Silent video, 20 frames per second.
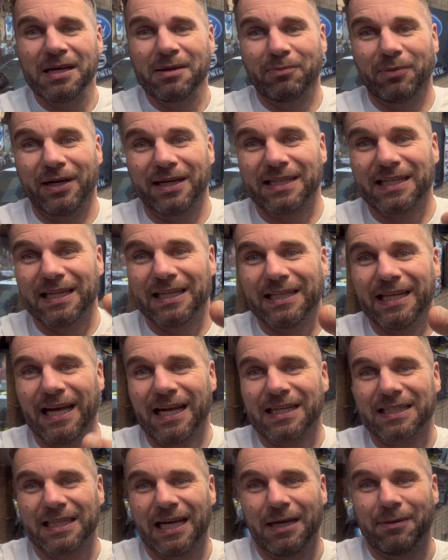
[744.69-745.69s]
But until
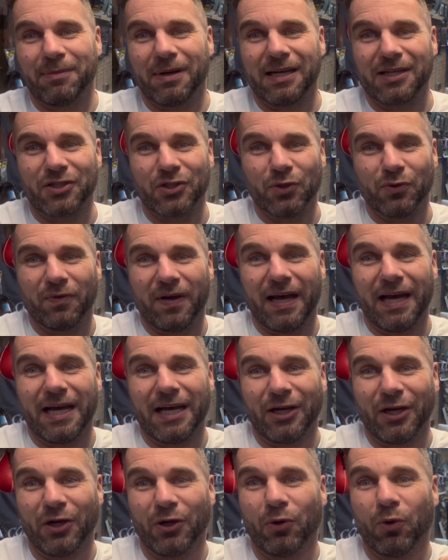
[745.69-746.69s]
next time, I'll see you there,
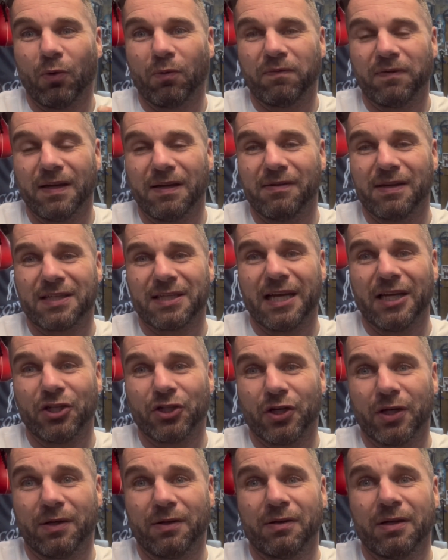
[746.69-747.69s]
and then hopefully this
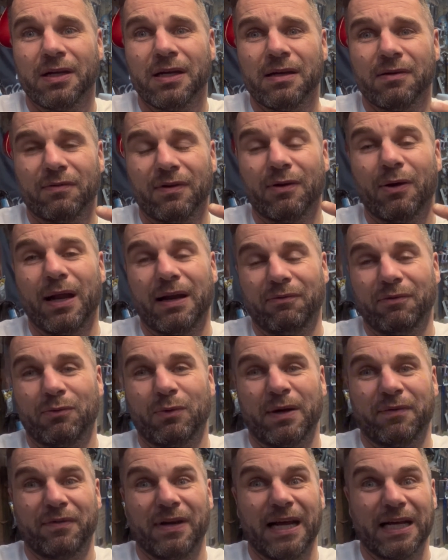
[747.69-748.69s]
engine, well,
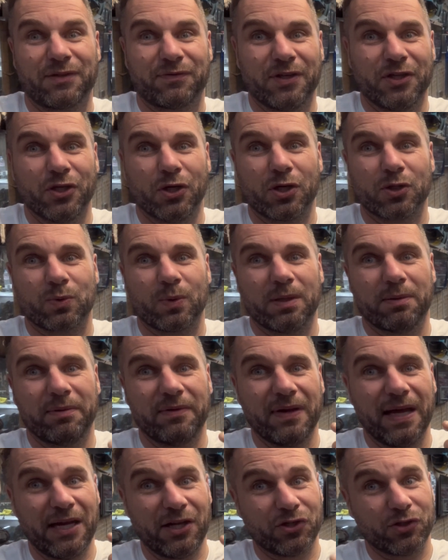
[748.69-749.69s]
one of the next videos will be
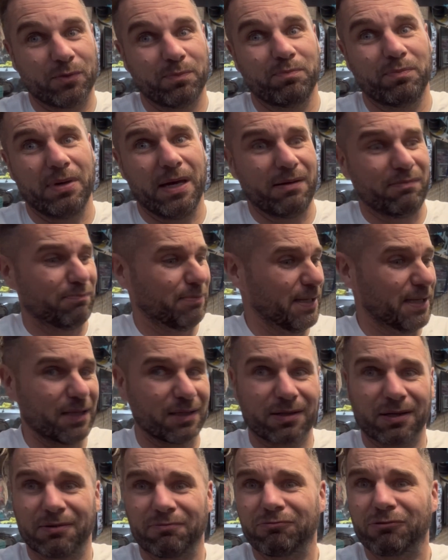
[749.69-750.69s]
the engine
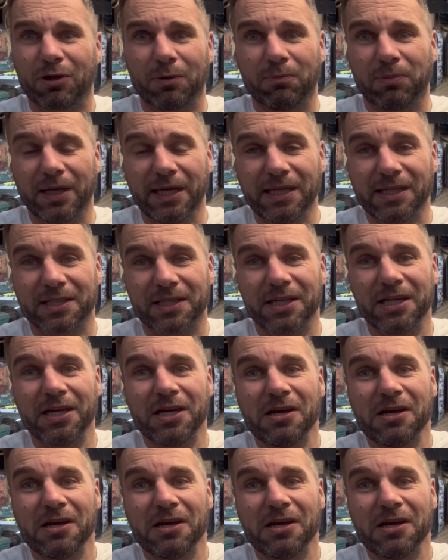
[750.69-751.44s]
build complete.